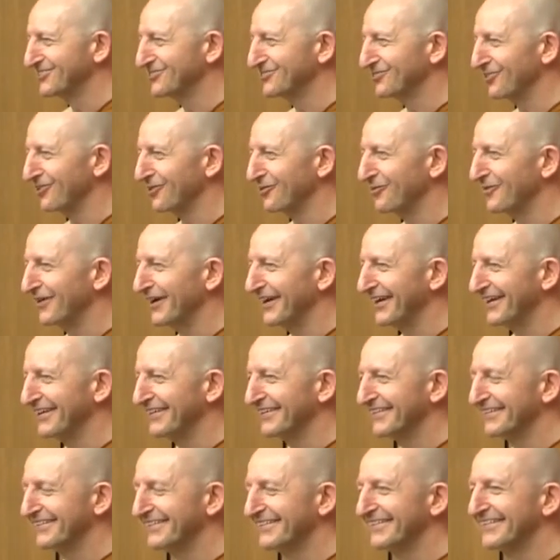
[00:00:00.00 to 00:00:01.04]
strong way,
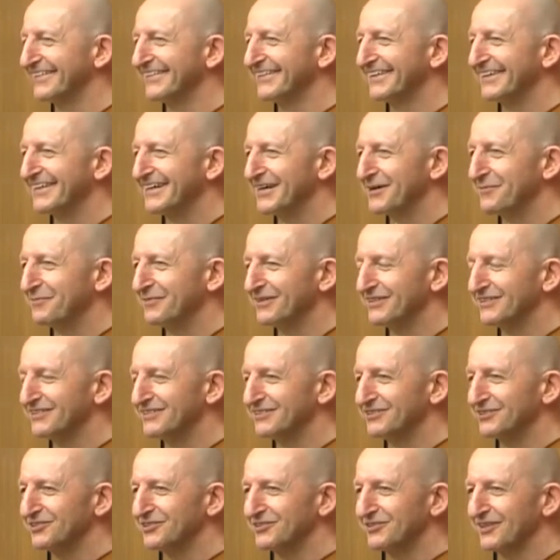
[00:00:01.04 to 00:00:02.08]
but
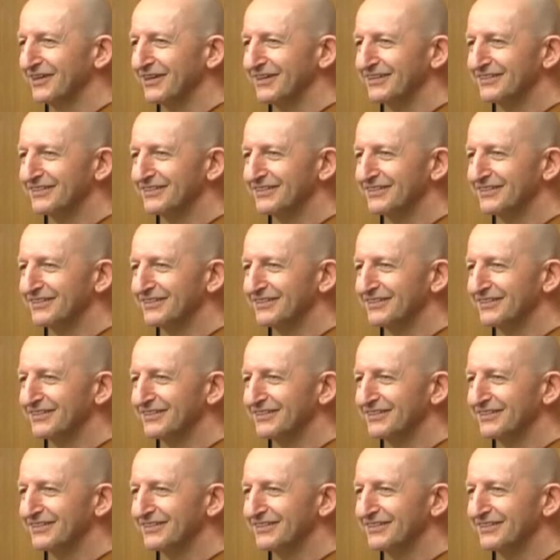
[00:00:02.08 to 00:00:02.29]
to,